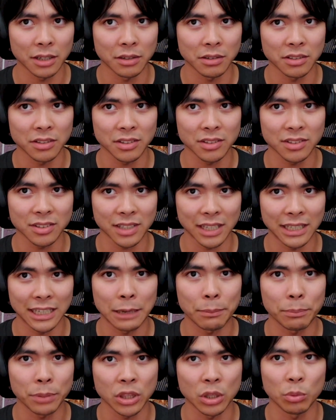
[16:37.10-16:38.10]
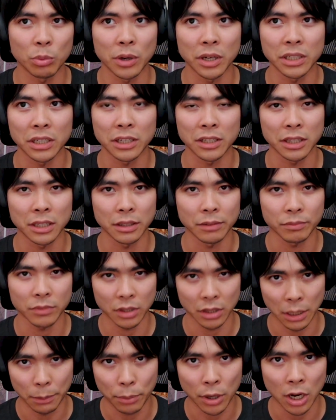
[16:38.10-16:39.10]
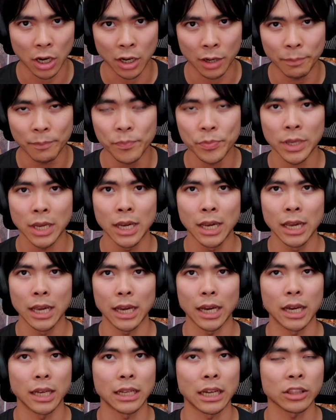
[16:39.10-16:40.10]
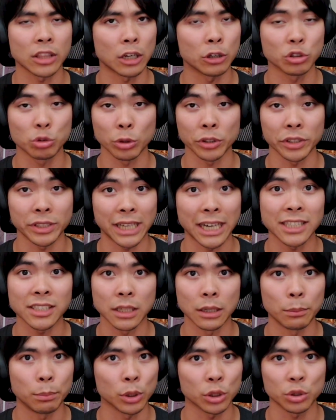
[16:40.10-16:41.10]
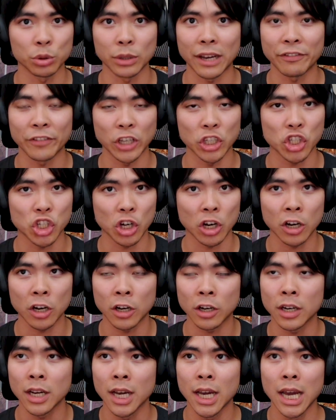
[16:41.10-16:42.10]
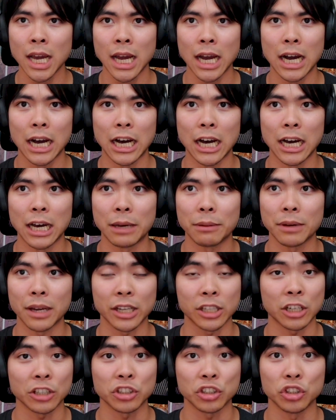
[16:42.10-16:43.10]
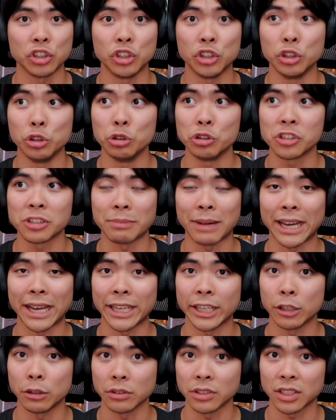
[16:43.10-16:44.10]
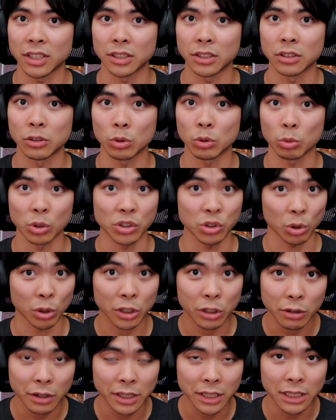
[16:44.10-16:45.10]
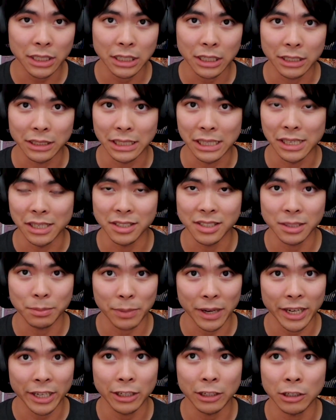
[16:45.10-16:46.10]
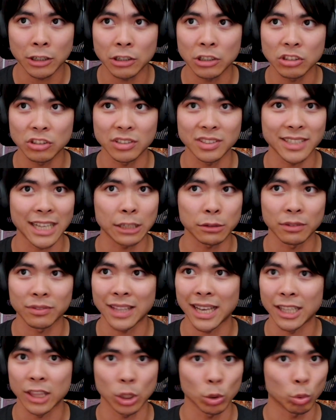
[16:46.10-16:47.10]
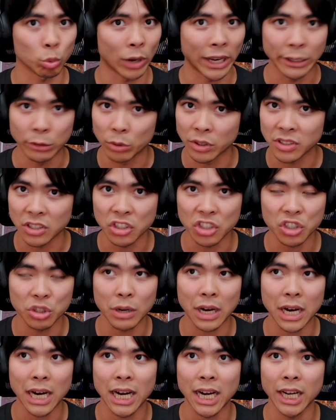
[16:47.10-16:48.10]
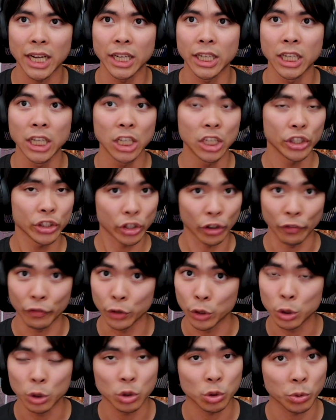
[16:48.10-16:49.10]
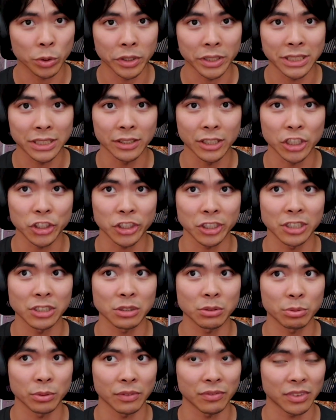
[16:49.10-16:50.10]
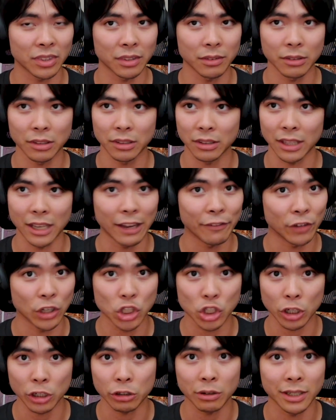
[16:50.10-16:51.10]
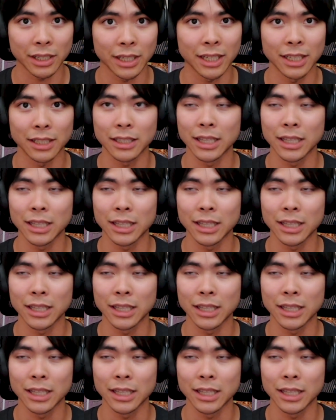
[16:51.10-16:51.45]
stayed at, but the one on the Palm, and I thought it was really nice. I booked through FHR. I got to use my Hilton resort credit on the Aspires. Stacked with that, the rate wasn't too high. The food was really delicious with the FHR credit.